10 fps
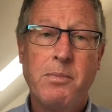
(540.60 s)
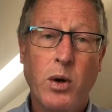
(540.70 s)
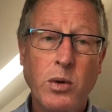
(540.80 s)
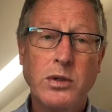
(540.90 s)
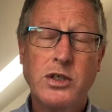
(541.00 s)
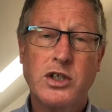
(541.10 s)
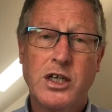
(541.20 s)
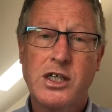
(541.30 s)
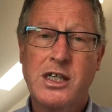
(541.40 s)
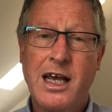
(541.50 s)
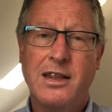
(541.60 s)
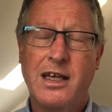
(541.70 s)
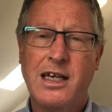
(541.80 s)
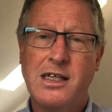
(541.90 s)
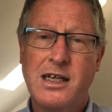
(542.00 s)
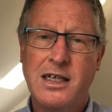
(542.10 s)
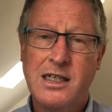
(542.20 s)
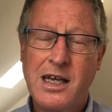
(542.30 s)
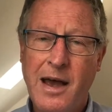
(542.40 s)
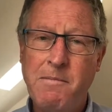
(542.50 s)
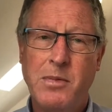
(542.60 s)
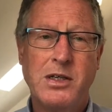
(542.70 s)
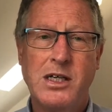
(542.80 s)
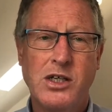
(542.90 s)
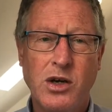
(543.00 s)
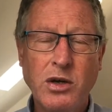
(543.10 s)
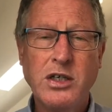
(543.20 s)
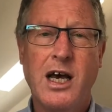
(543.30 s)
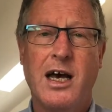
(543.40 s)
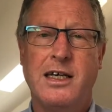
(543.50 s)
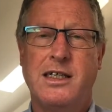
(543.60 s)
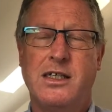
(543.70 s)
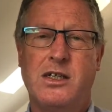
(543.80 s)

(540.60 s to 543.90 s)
Paul's just said that his contentment is not tied